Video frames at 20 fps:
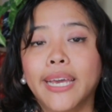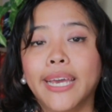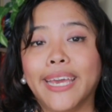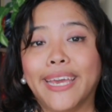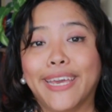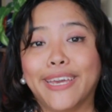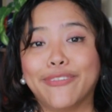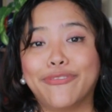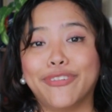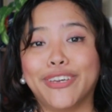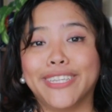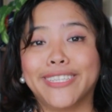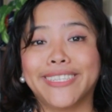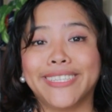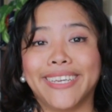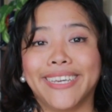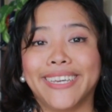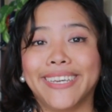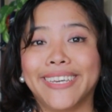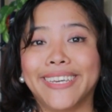If it's
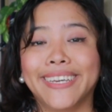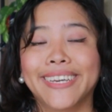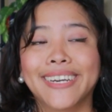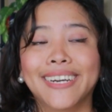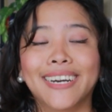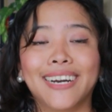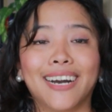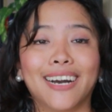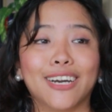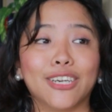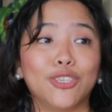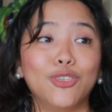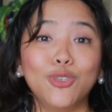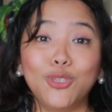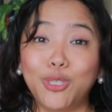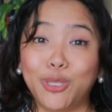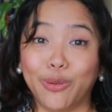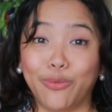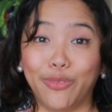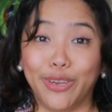a
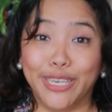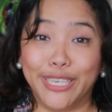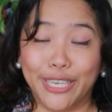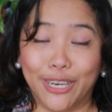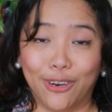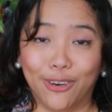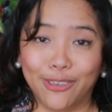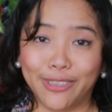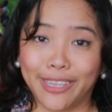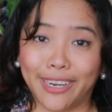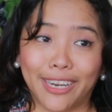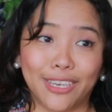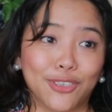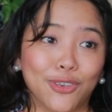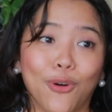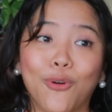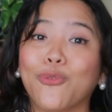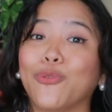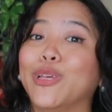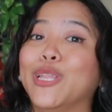YouTube video that I don't